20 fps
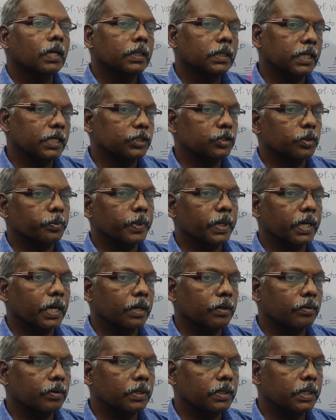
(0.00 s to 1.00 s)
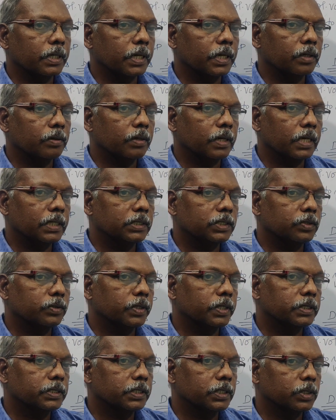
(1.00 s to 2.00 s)
that should be converted into
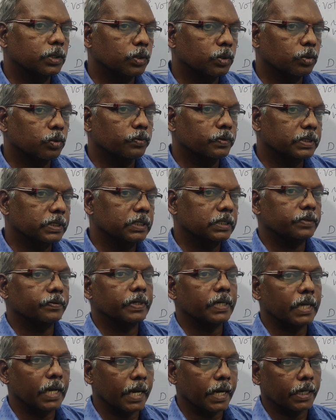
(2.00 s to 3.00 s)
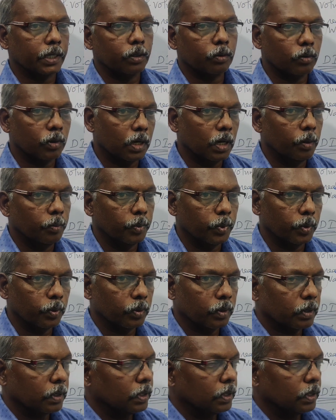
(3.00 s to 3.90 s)
angiotensin 2, which is very active compound.